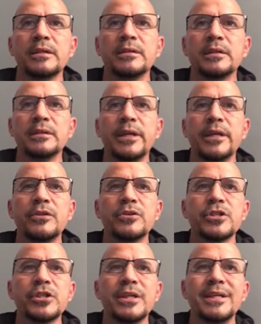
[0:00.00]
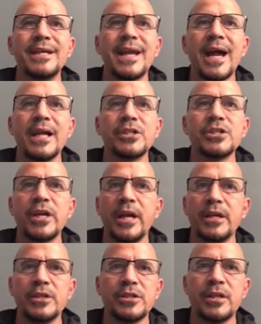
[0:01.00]
the leader should not
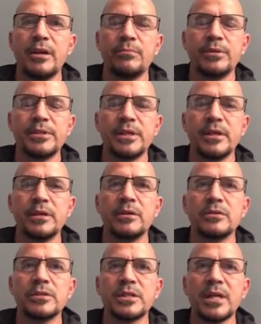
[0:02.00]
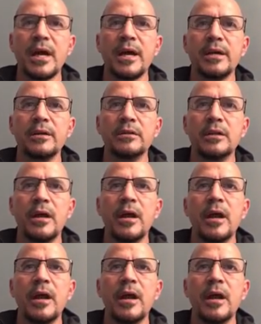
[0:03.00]
change their particular style,